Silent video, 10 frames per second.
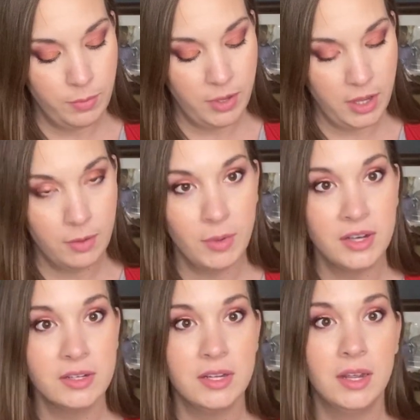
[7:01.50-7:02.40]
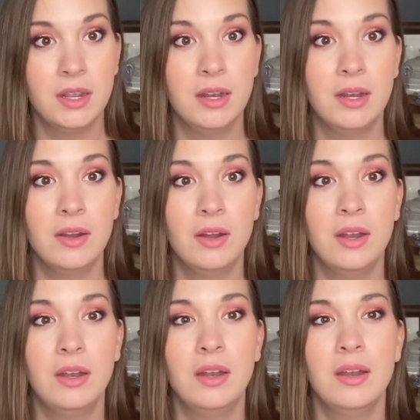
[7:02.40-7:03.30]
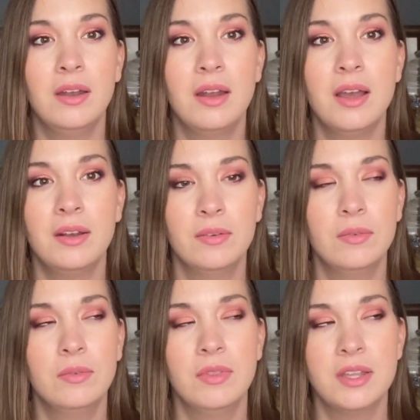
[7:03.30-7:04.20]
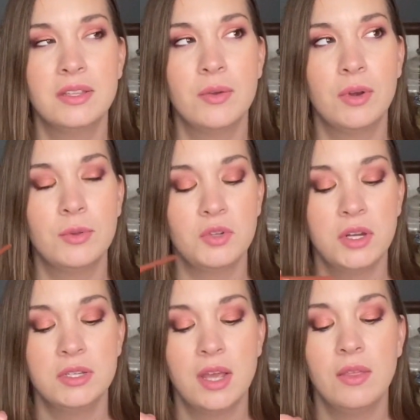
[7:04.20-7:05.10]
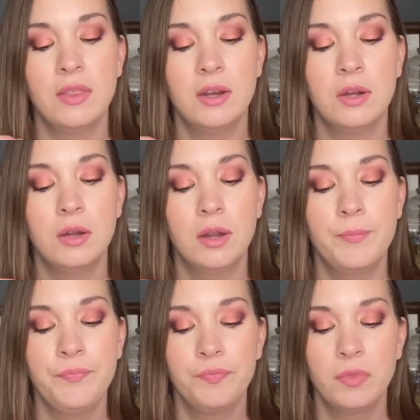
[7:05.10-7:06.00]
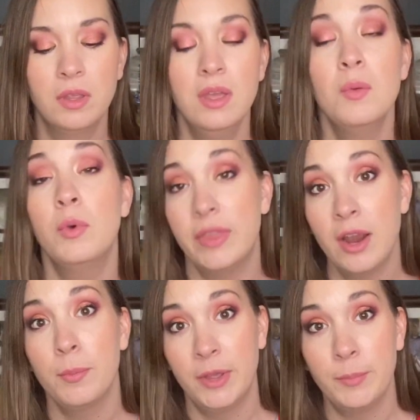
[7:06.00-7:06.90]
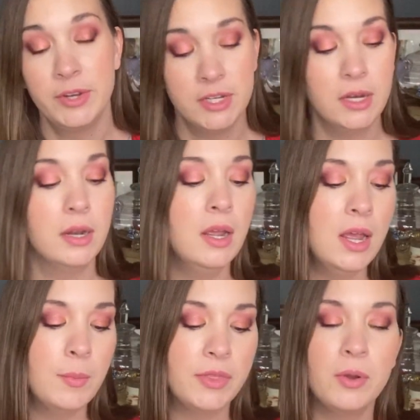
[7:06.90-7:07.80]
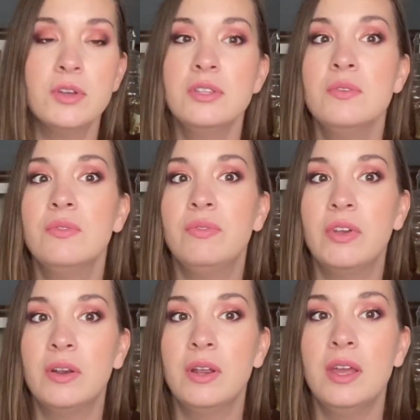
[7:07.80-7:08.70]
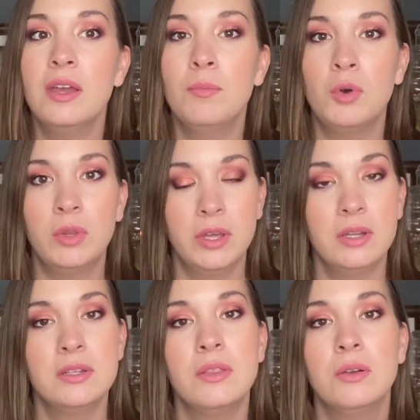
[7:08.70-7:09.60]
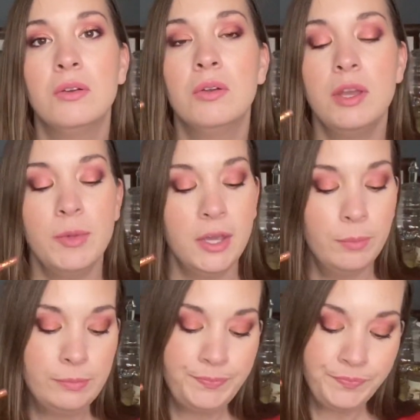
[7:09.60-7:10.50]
pigmented and that's not what I was trying to say. They are pigmented, but they're also very emollient. They're creamy.